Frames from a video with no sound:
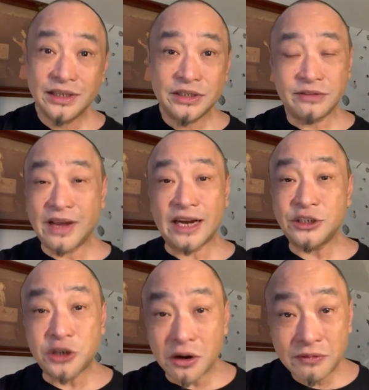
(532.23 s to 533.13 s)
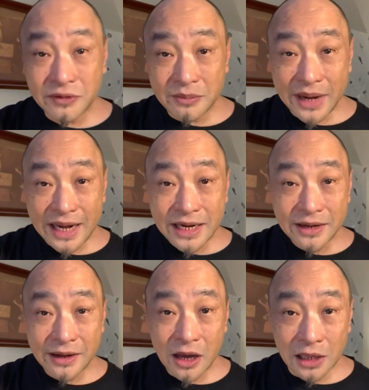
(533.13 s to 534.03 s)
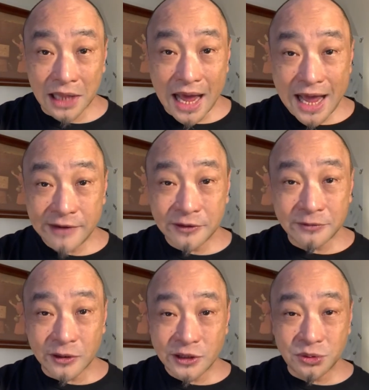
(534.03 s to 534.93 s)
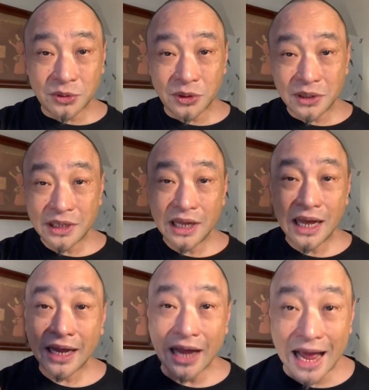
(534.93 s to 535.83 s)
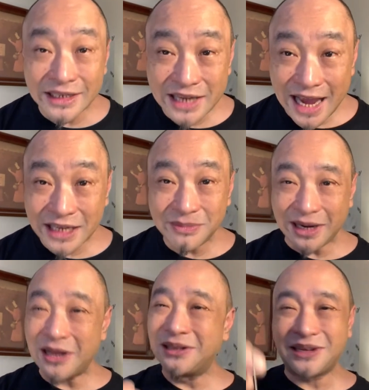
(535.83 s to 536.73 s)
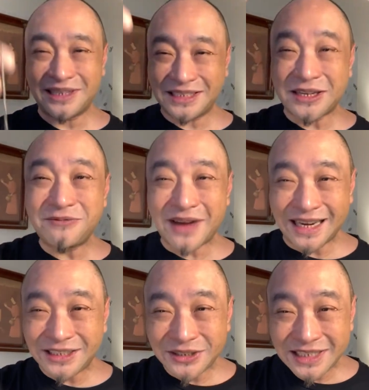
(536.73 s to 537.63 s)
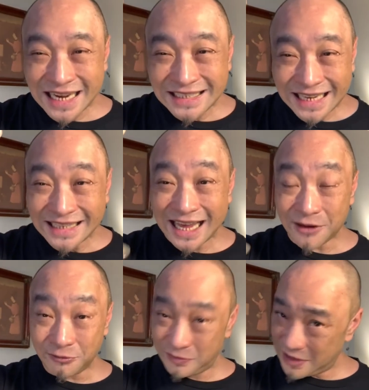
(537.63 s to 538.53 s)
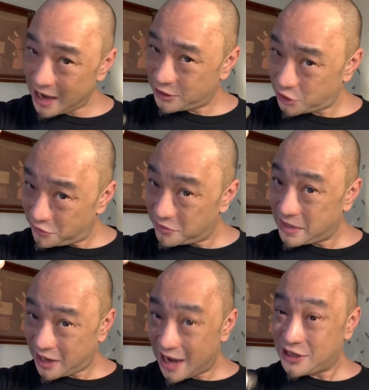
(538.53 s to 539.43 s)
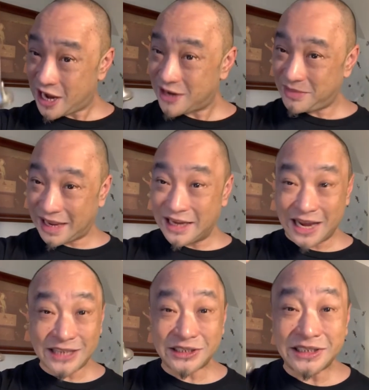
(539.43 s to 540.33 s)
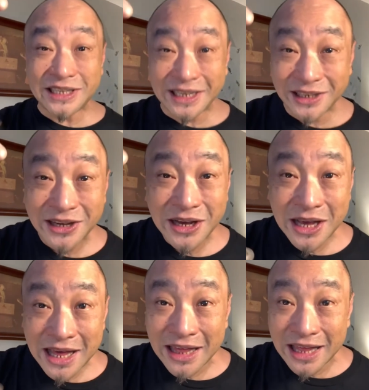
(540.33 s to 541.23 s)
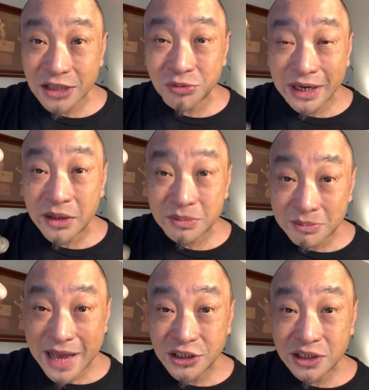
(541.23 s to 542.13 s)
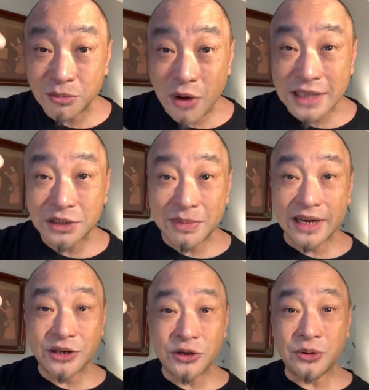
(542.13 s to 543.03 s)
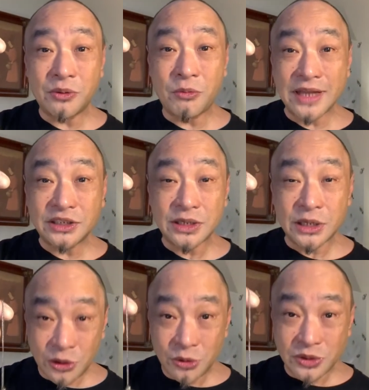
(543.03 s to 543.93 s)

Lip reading: So if you've got a show for me, live or virtual, contact me. Look, it's so funny. As soon as I said that, got a show for me, contact me. And yes, indeed, that's what Pendulum wants me to do. It wants you